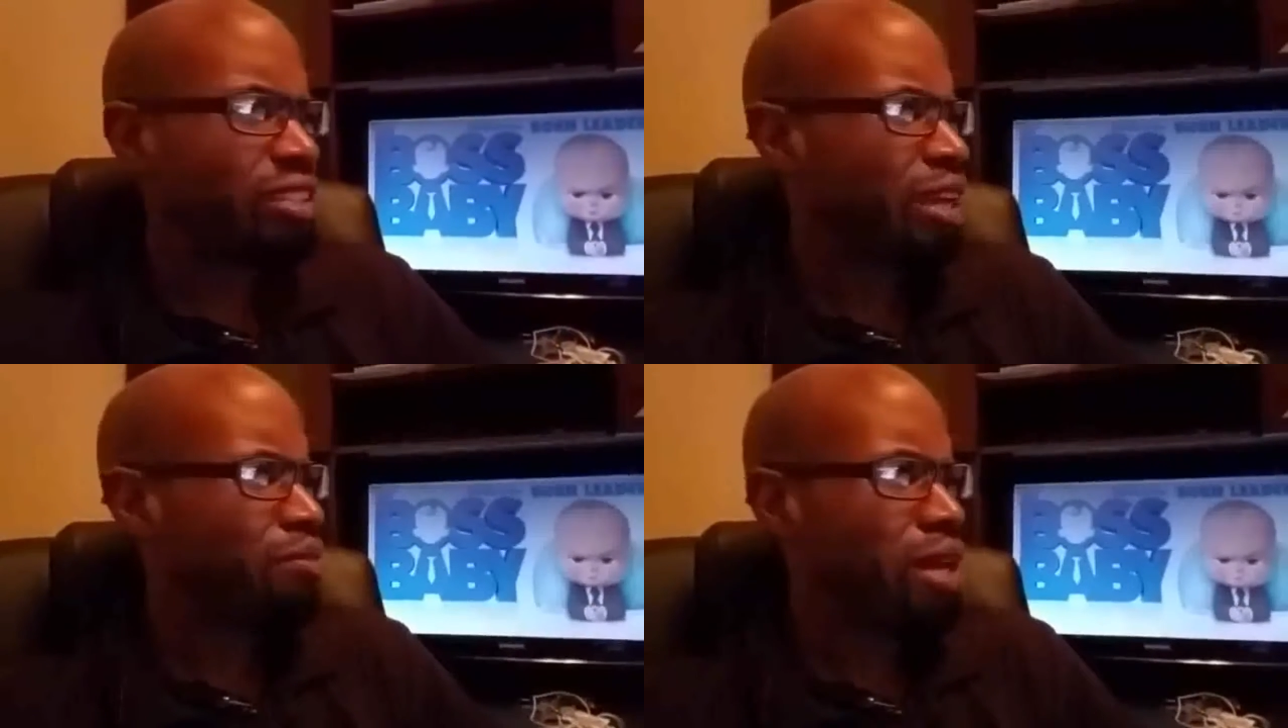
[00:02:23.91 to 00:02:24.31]

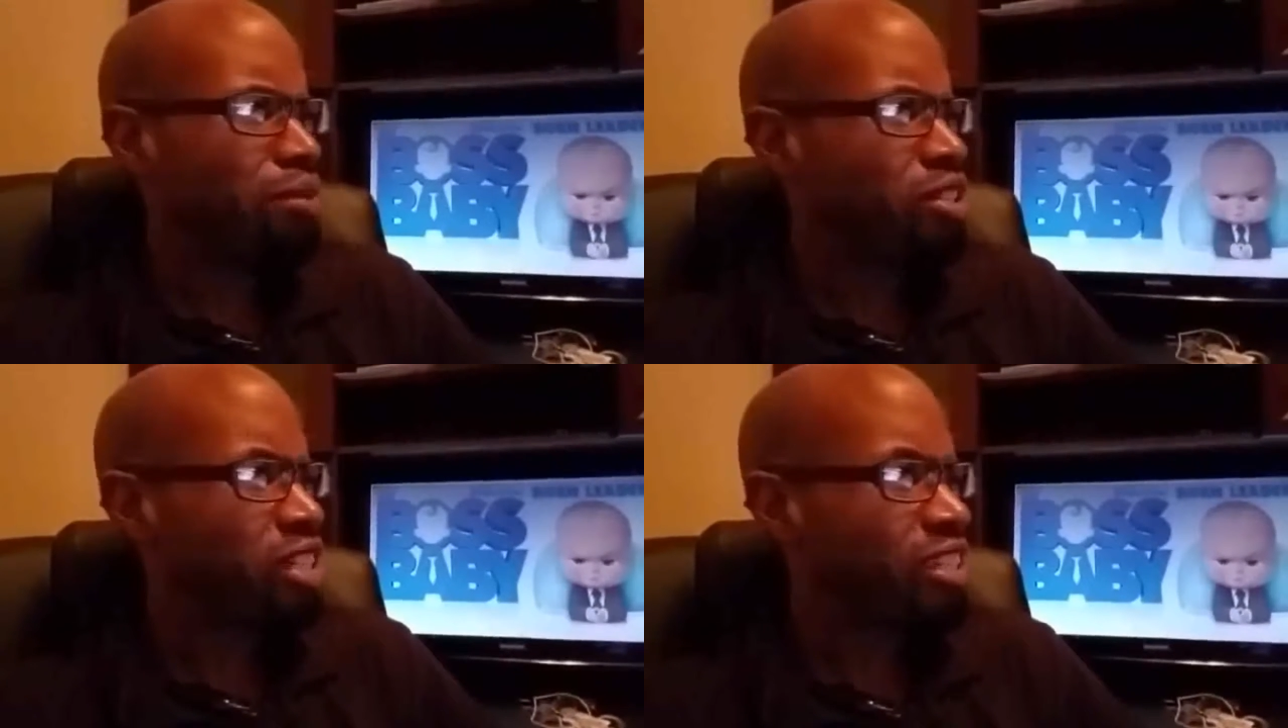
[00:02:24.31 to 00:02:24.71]
is that
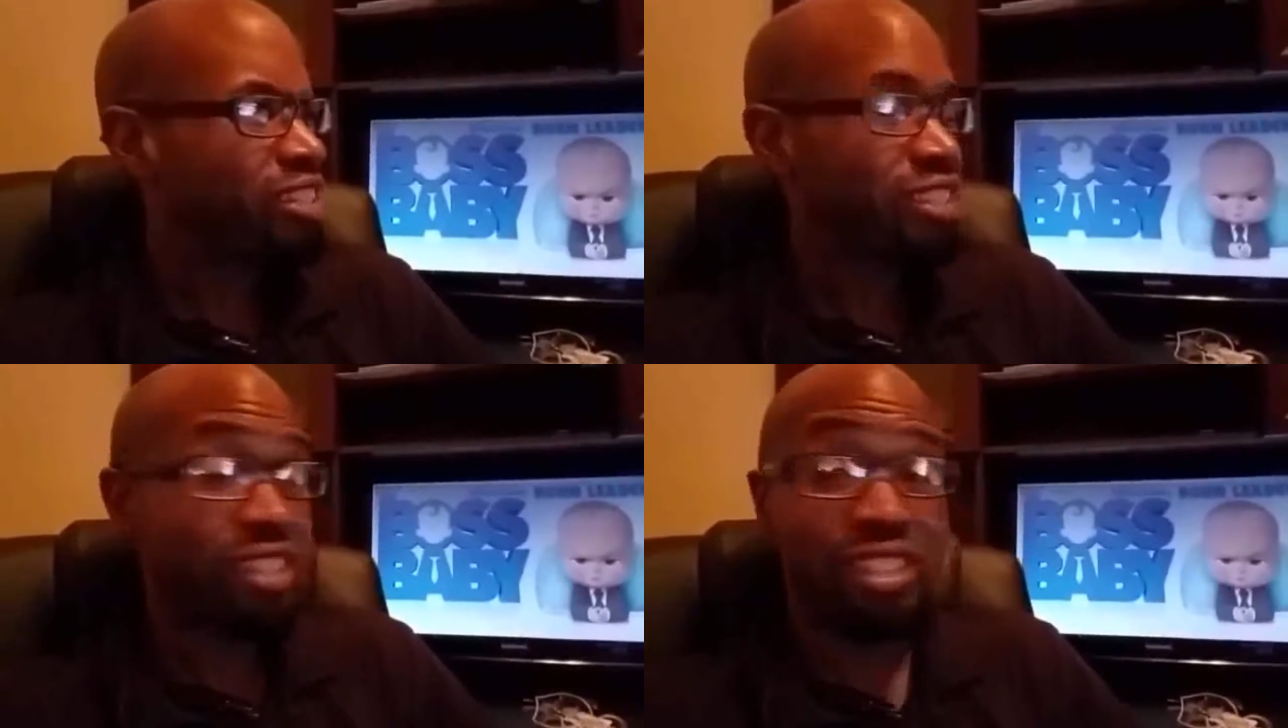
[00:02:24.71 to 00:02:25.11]
baby
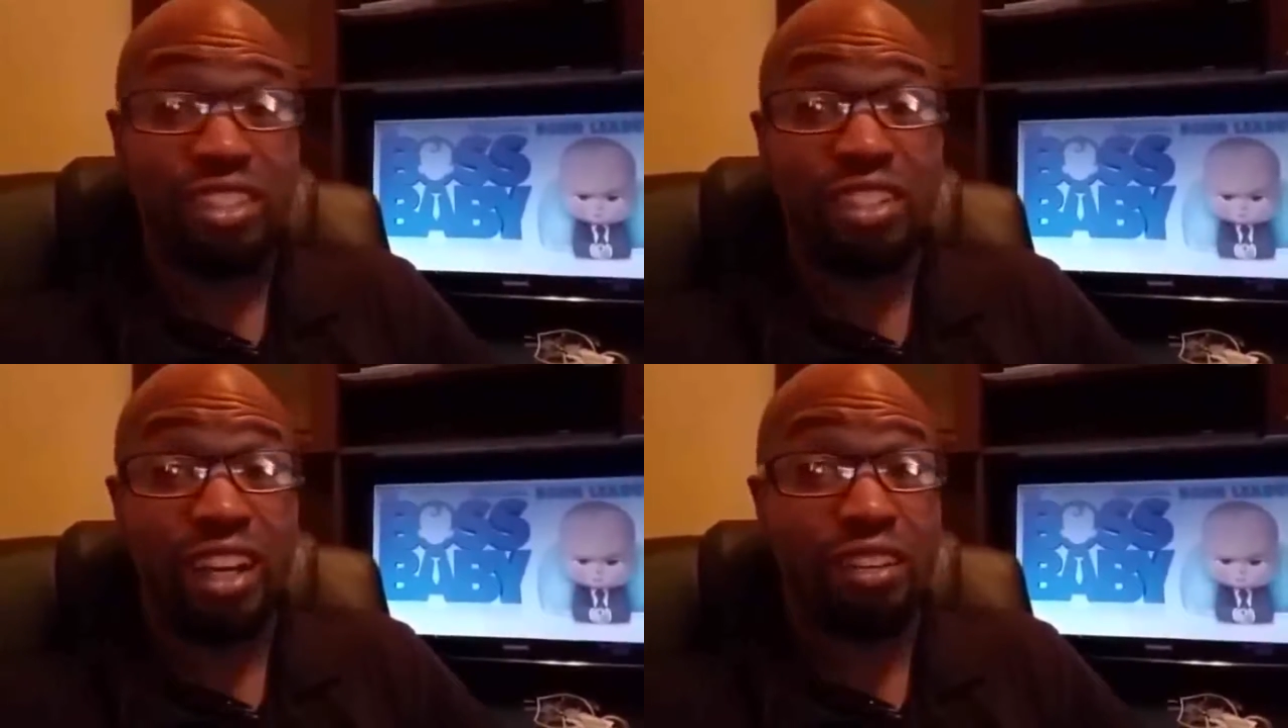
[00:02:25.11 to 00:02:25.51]
Jesus? And
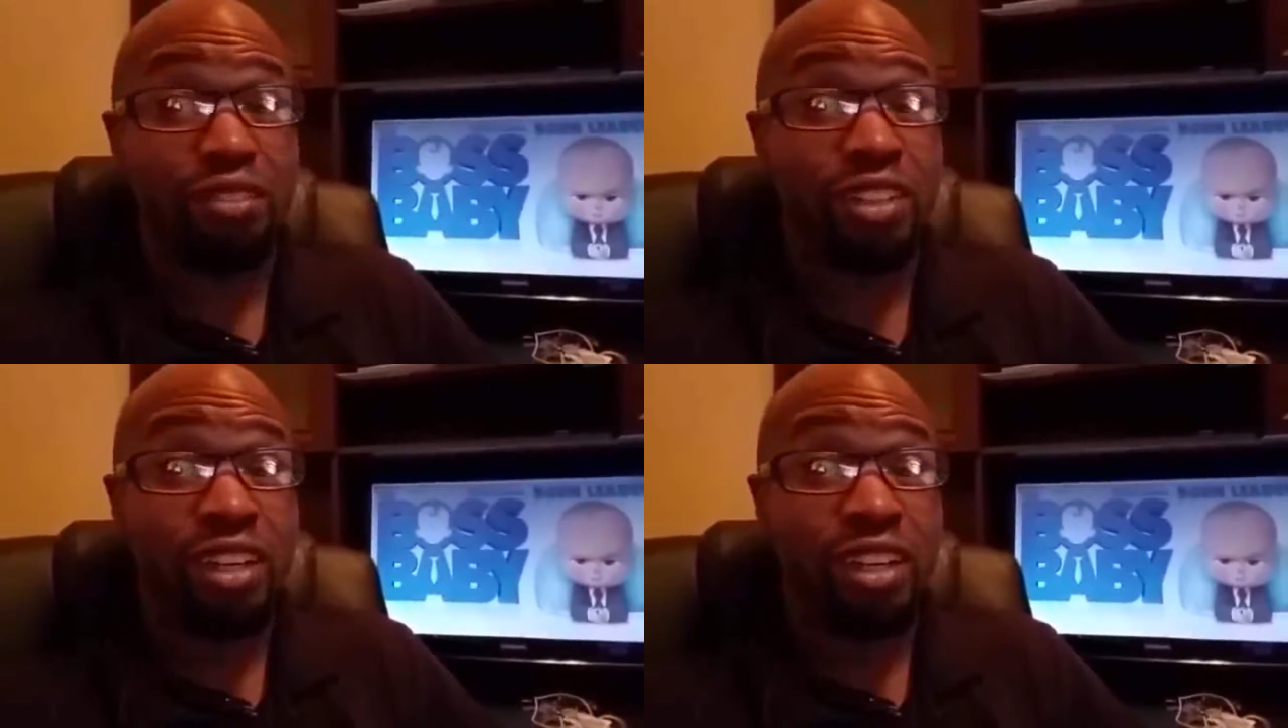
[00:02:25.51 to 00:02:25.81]
it's like,